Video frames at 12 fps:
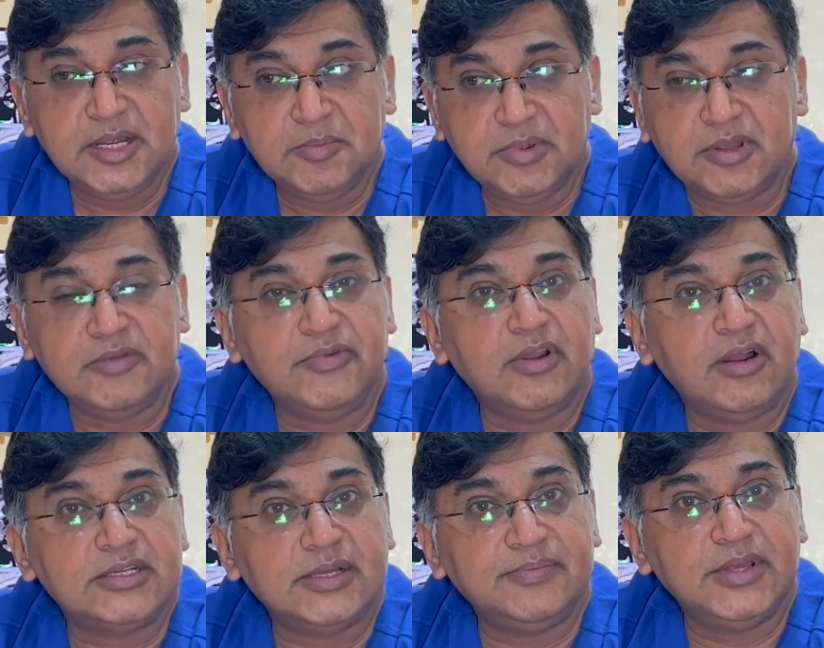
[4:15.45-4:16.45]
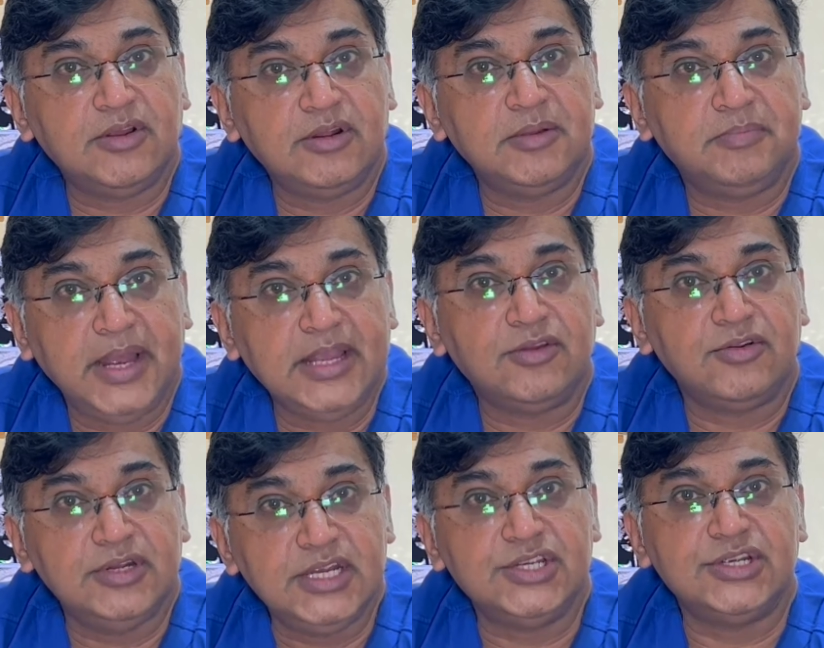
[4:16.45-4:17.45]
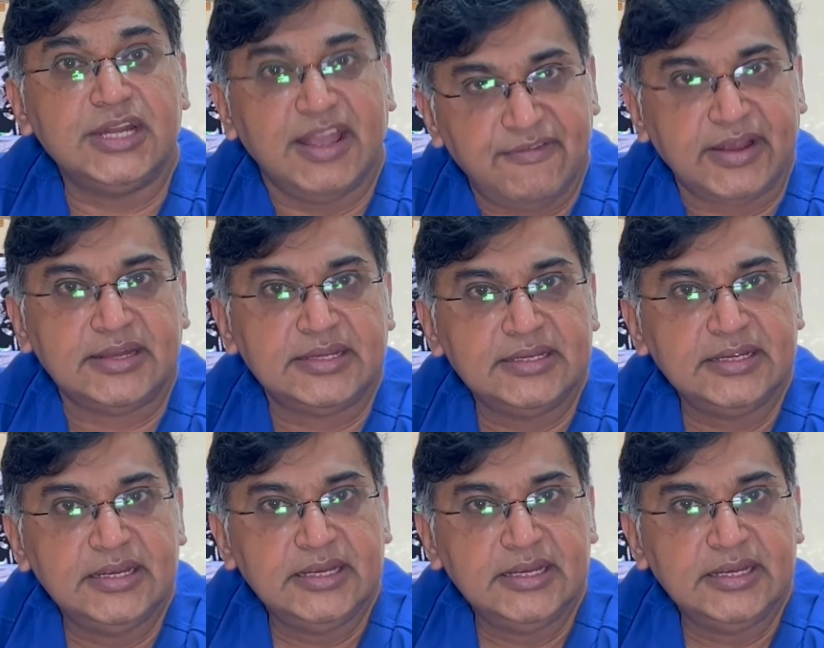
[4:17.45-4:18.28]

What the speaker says: because we got something called a micro lesion effect.